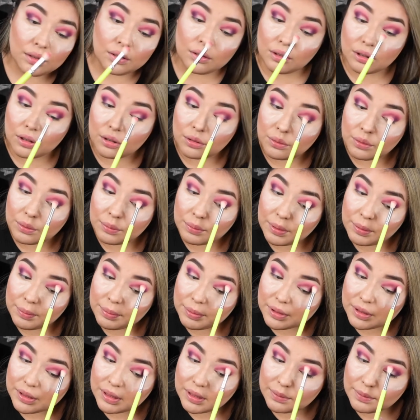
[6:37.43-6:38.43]
or when
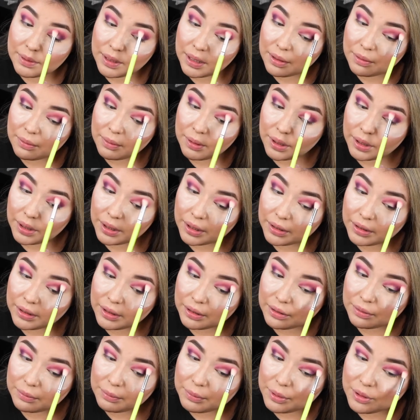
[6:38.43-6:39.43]
people see me at work and
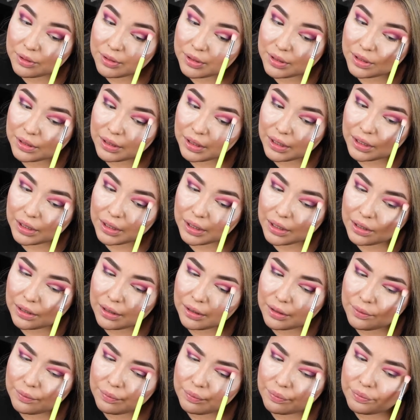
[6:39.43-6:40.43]
I'm using like
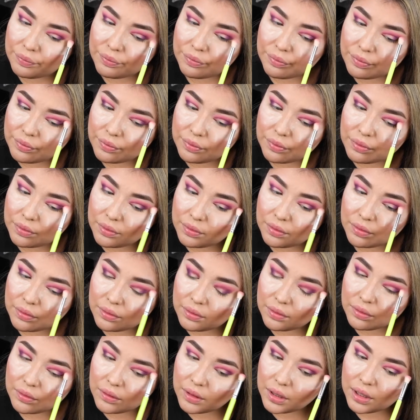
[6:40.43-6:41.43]
a
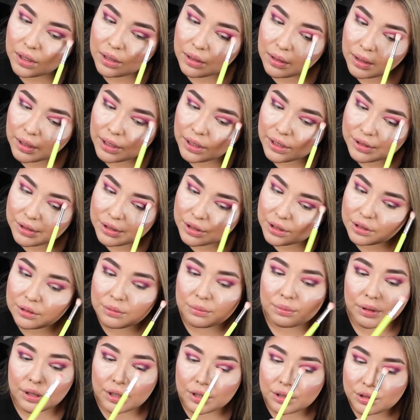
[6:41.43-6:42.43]
eyeshadow
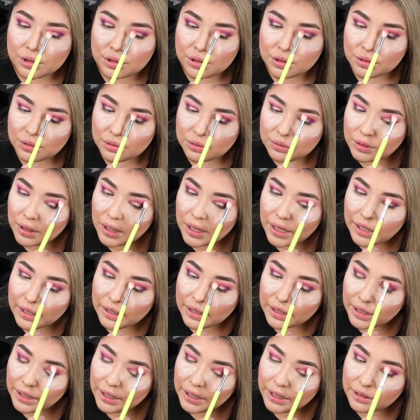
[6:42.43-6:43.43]
brush to
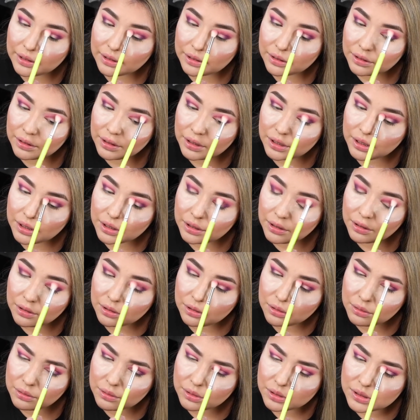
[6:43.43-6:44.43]
highlight, and they're like,
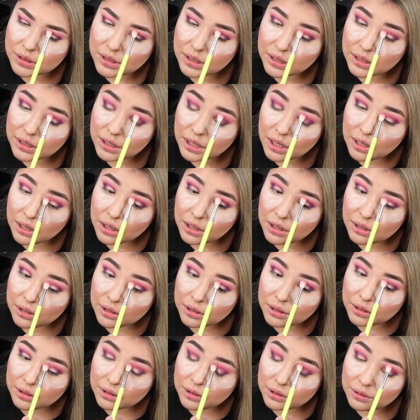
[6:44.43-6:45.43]
oh, is that,
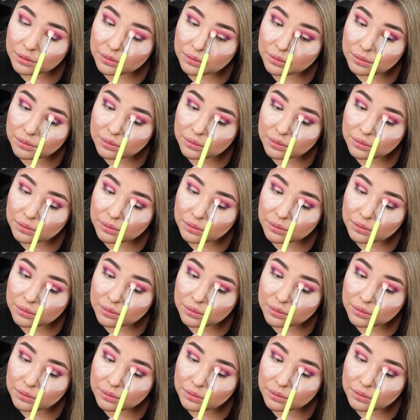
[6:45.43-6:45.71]
you know,